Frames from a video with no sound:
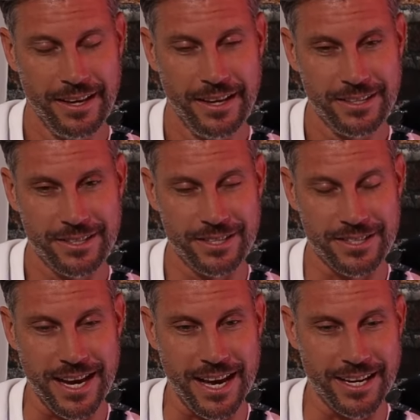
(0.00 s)
So
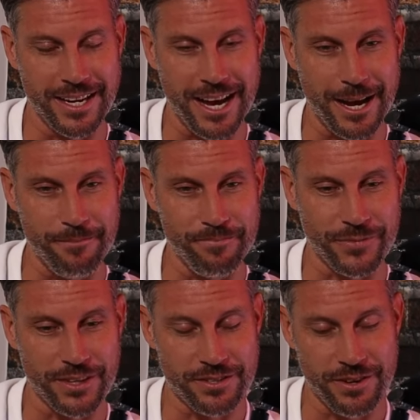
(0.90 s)
started um,
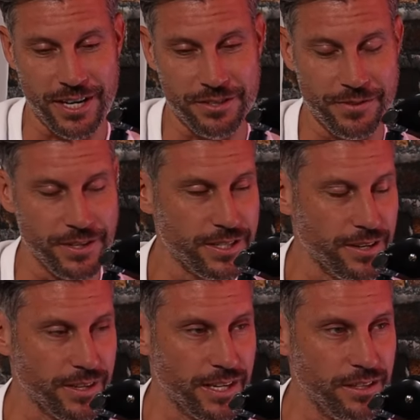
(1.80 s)
Australia's first
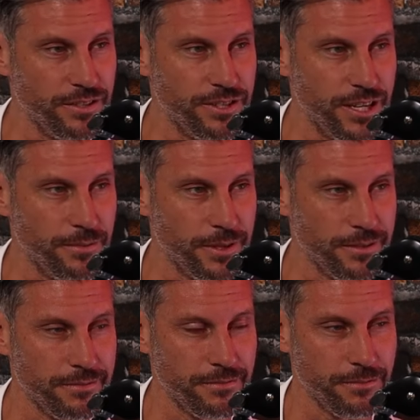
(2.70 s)
ever kids gym,
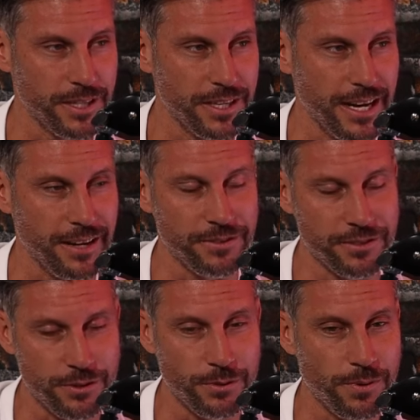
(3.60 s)
and we did after
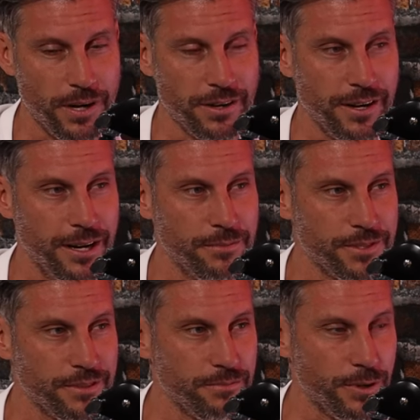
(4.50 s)
school
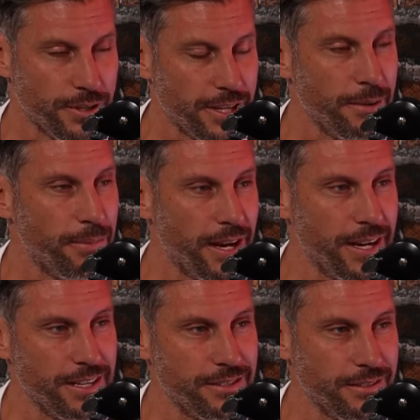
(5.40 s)
programs and birthday
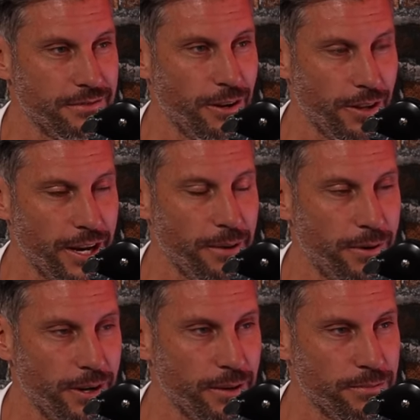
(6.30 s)
parties and holiday
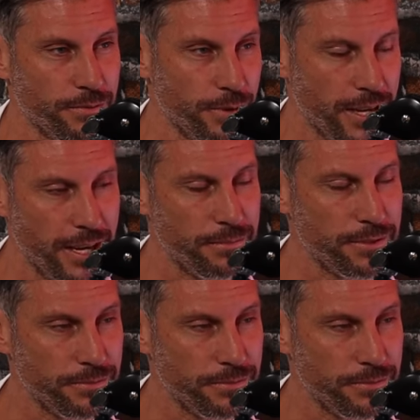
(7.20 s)
programs, footy camps.